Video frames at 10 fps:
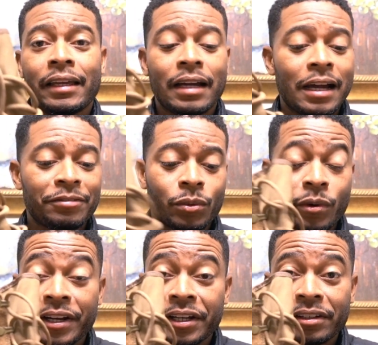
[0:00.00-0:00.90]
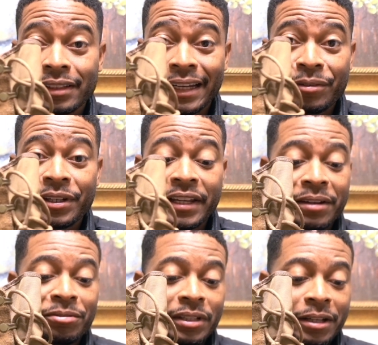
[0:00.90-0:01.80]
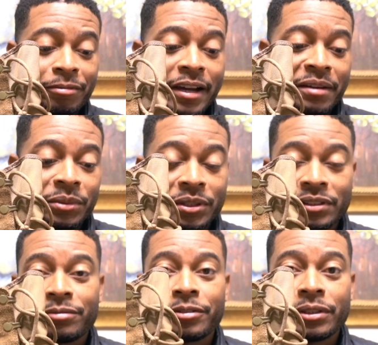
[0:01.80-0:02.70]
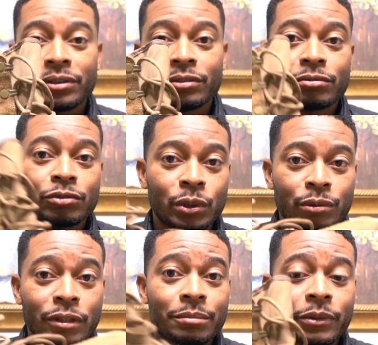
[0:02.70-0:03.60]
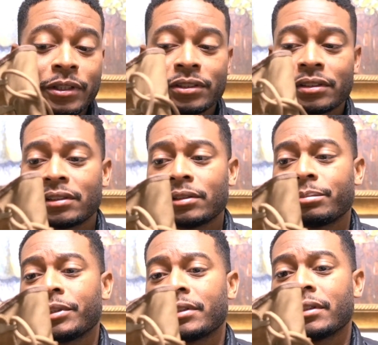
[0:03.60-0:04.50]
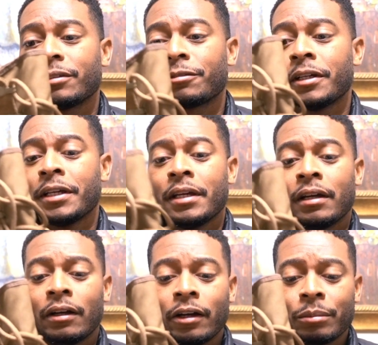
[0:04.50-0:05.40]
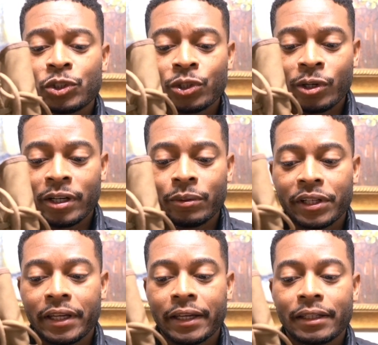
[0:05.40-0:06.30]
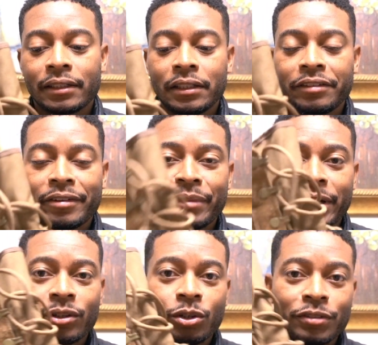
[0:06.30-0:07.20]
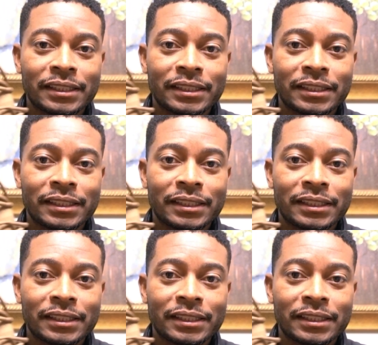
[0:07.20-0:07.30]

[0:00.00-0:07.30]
After wearing it every day for like 5 months, doing ruck march, it's still pretty stiff. I'm sure it will get even better over